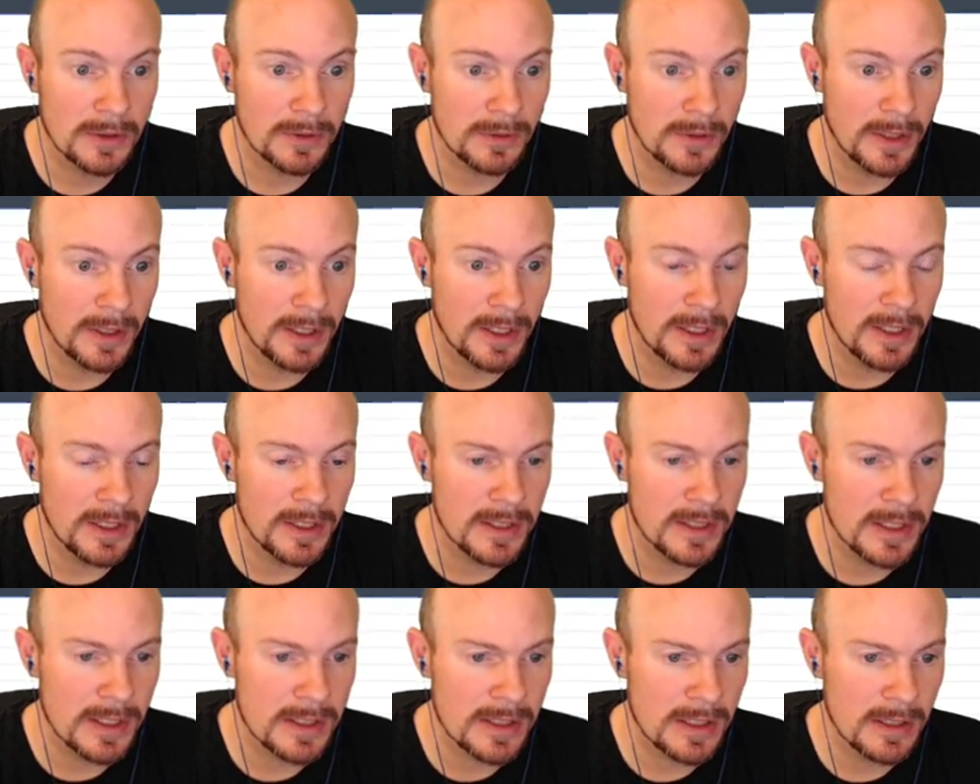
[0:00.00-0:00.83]

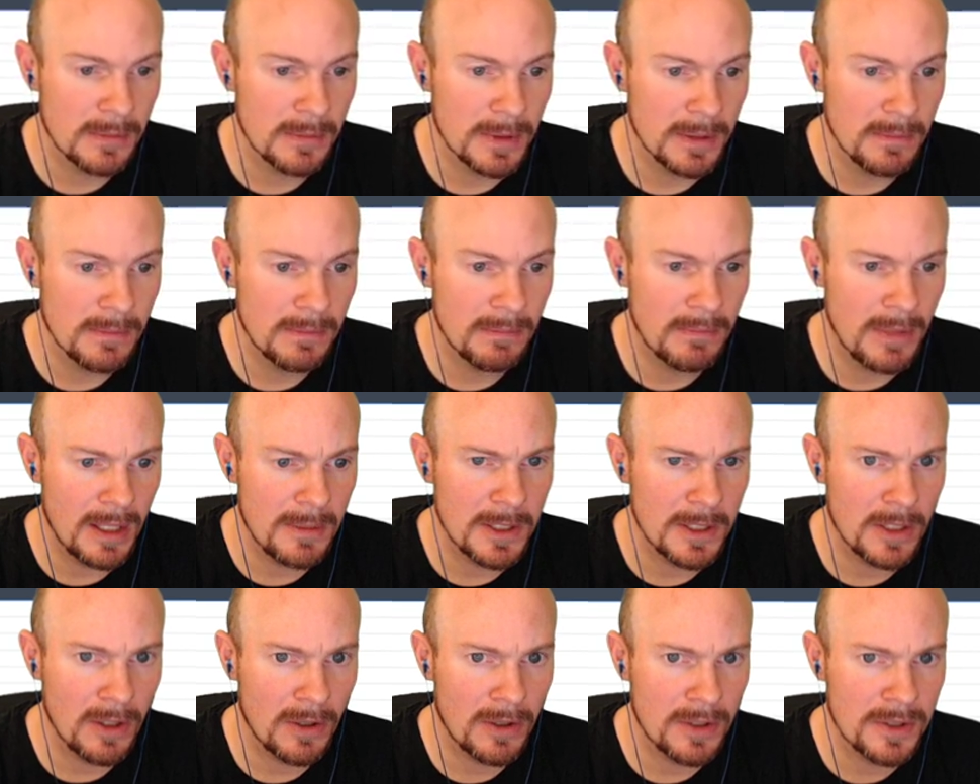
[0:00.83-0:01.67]
gray. That's going to be
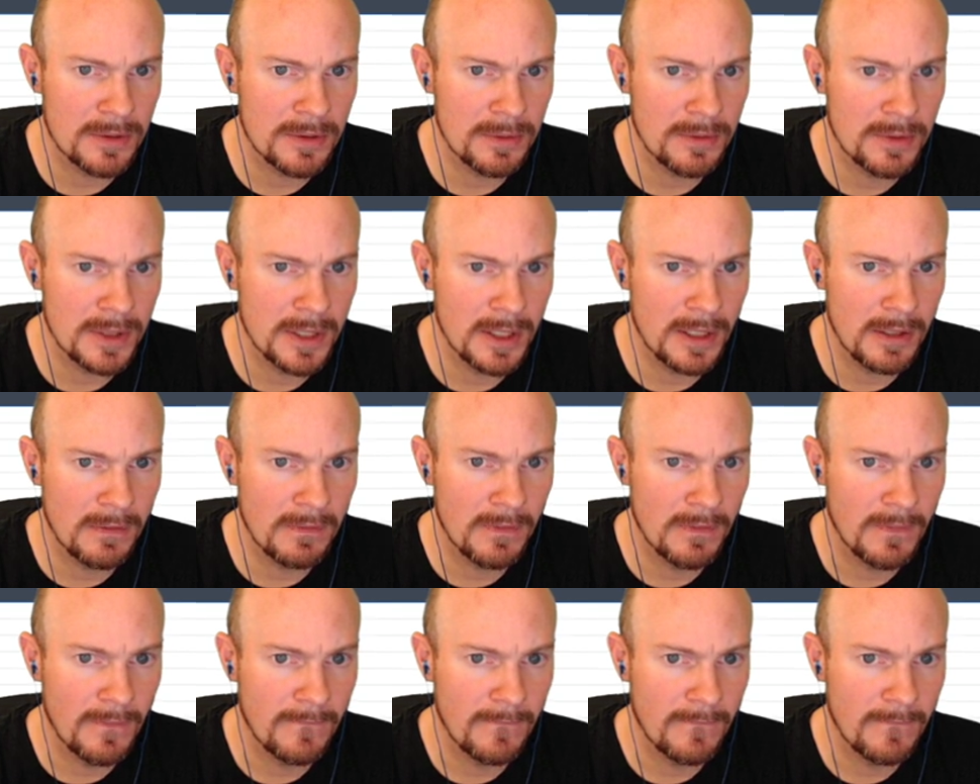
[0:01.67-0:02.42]
maybe hard to read.